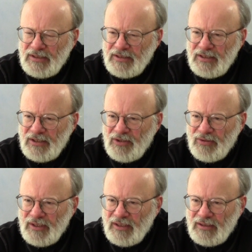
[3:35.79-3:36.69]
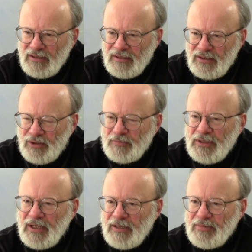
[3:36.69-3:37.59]
And did he know that there could
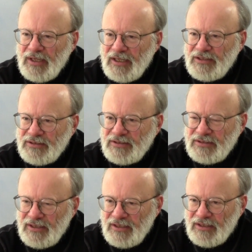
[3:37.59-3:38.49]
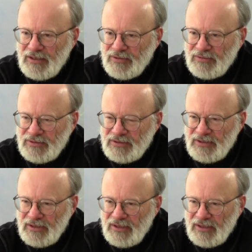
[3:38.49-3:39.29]
be complications, that he could lose